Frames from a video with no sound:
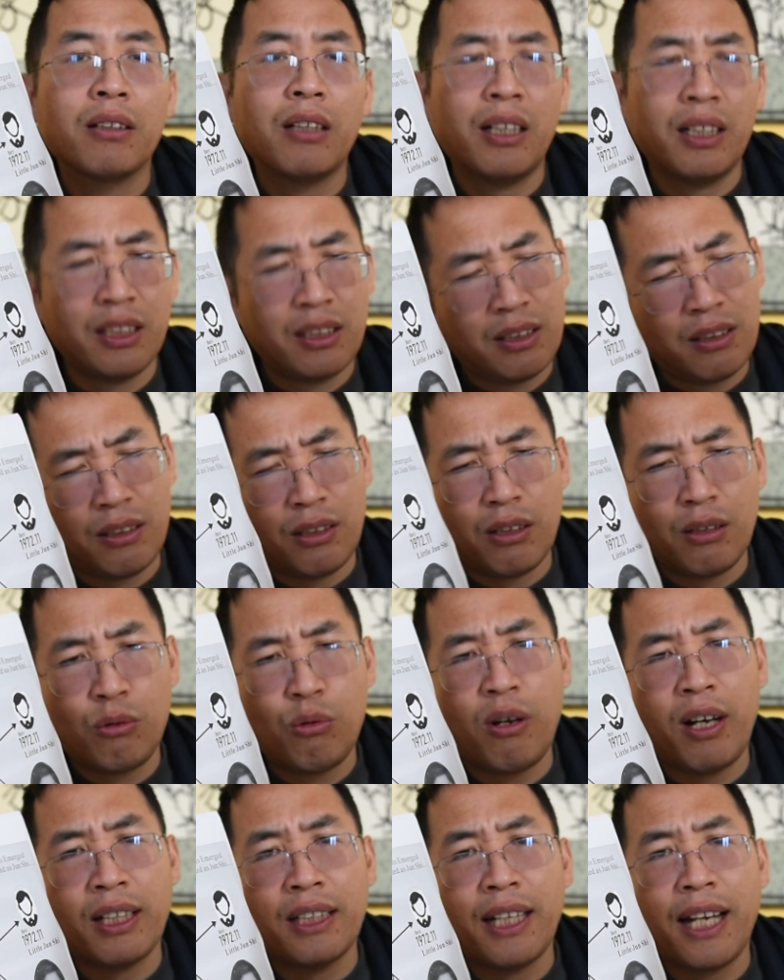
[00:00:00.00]
It's
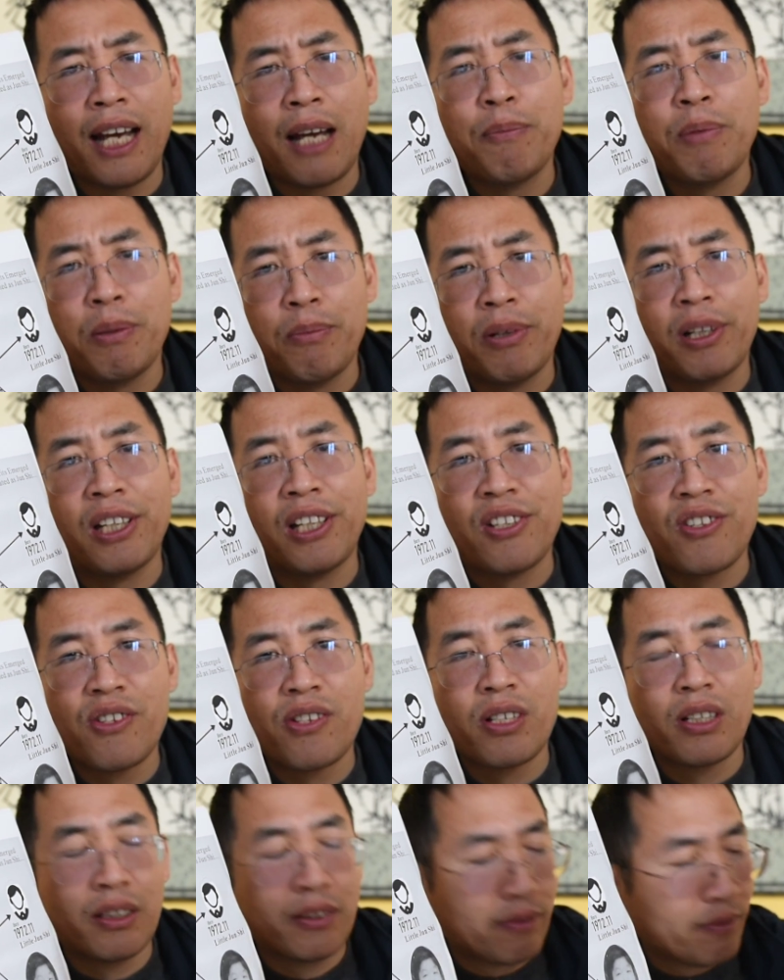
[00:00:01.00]
quite a happy
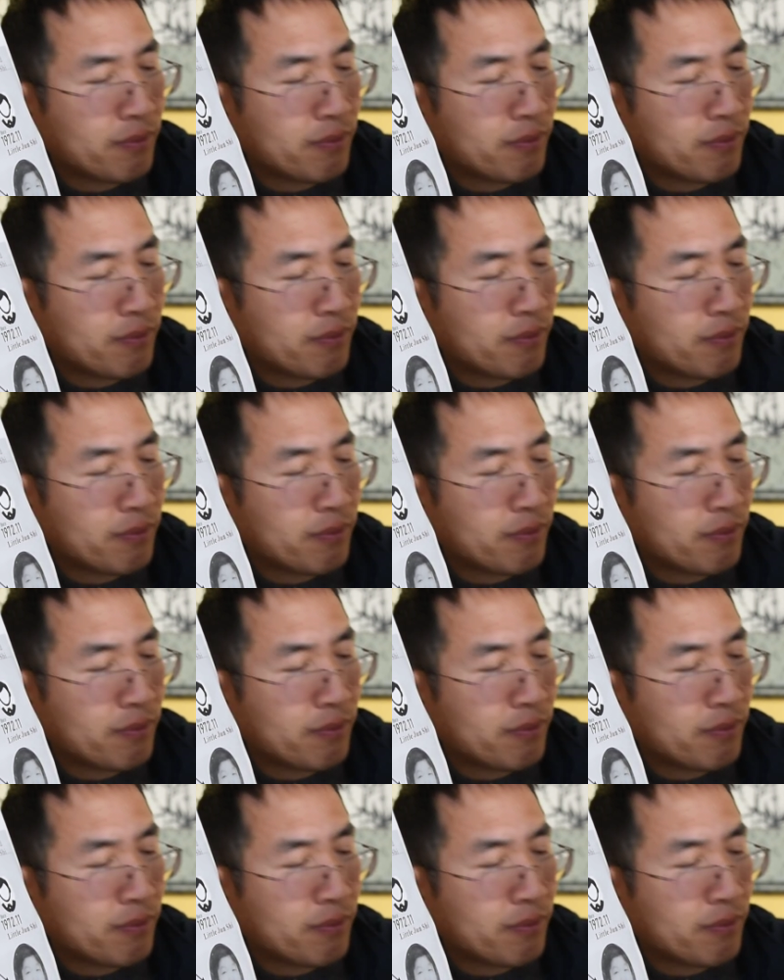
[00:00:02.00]
place.